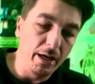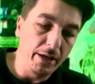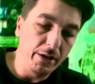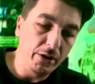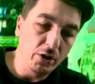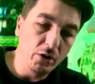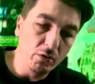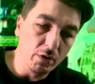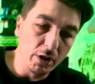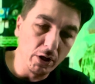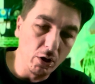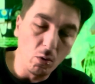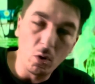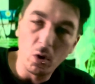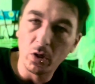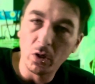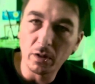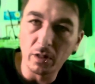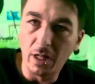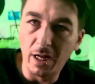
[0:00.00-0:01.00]
you can go
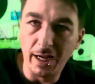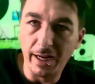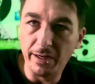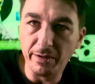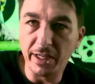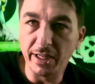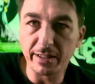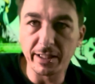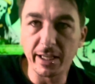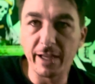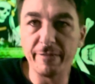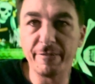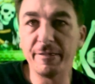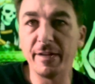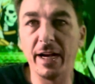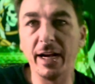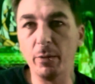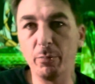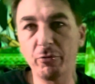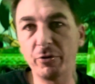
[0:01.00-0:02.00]
online, get that
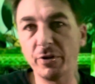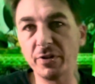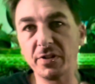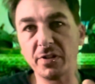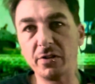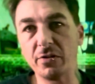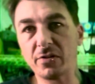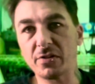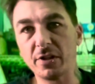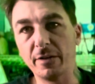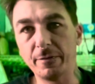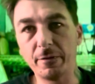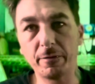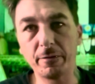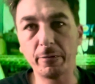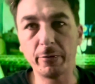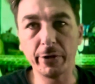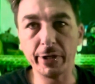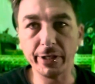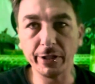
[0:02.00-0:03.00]
file, print it yourself for free.